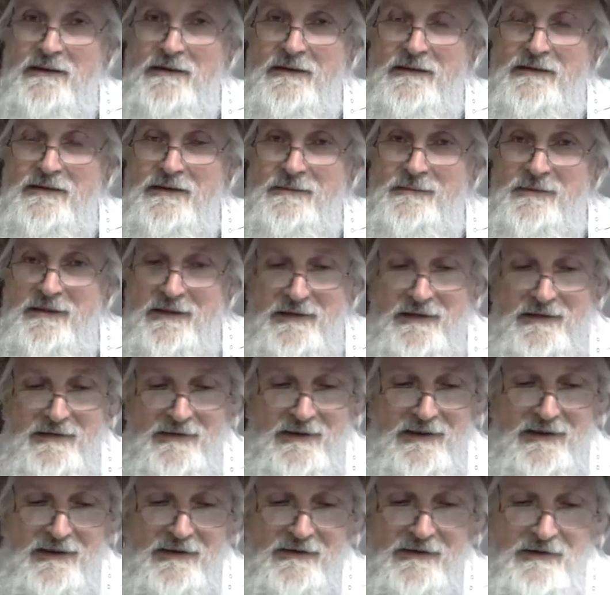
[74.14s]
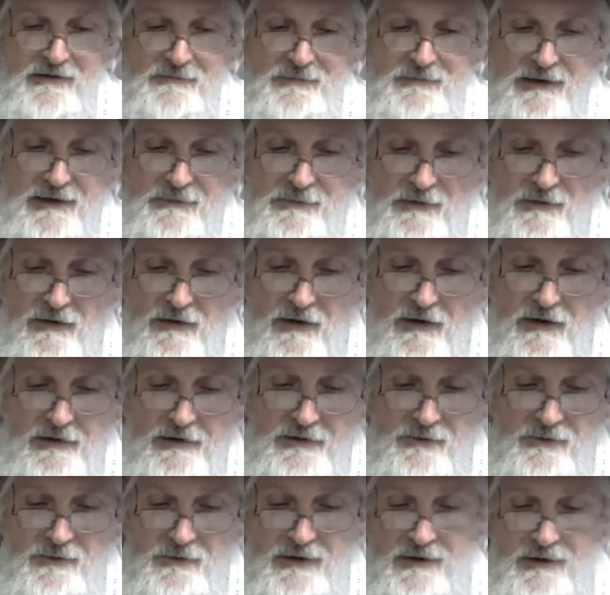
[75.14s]
that some of these things that people aren't
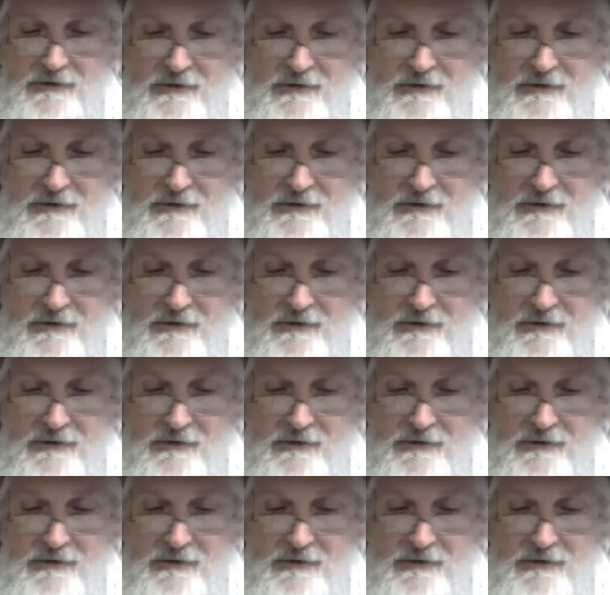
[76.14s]
aware